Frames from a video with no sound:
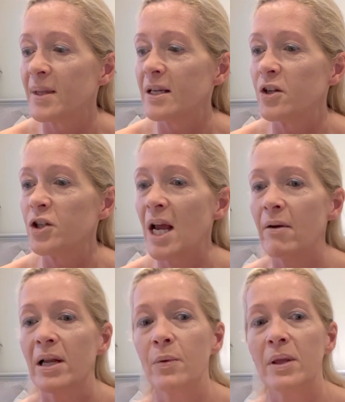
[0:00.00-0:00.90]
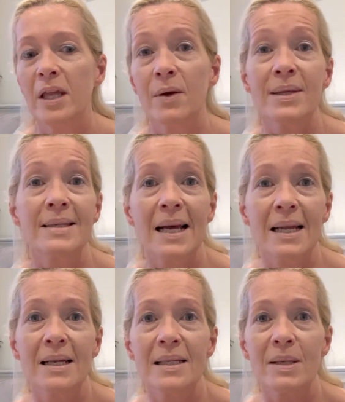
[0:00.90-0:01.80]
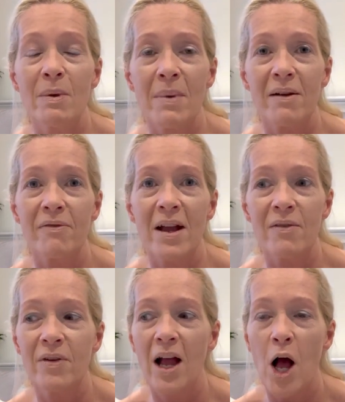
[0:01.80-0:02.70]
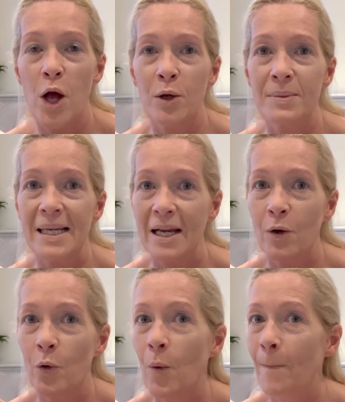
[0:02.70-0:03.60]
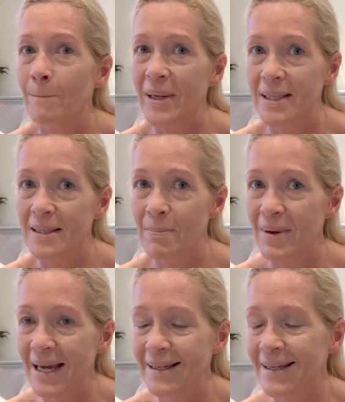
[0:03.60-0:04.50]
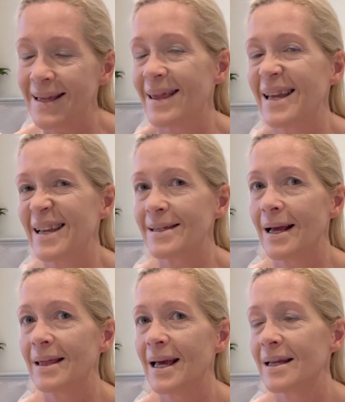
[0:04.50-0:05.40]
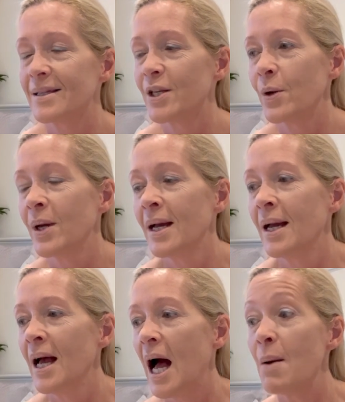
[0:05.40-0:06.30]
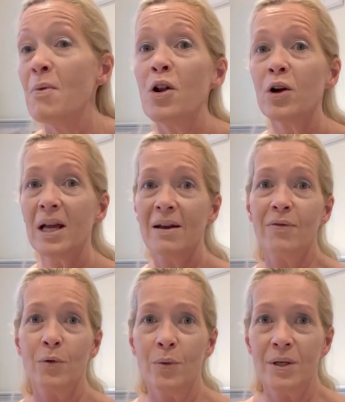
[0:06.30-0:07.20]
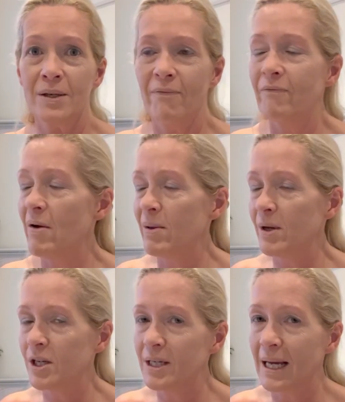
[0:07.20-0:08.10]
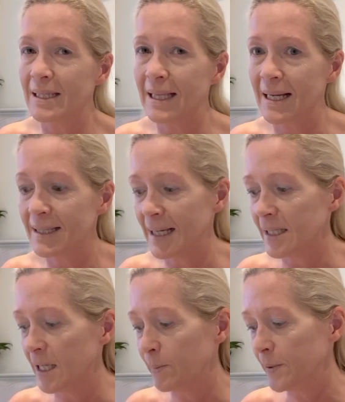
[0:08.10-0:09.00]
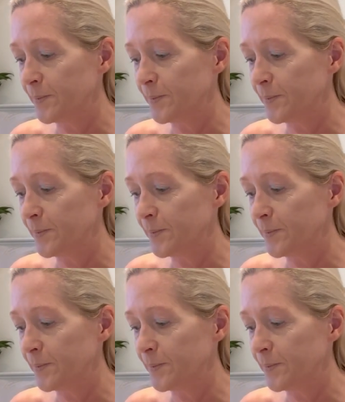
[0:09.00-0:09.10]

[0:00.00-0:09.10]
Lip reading: sharing with you and selling some of my favourite home decor bits and pieces and things like that. So I'm looking forward very much to getting that set up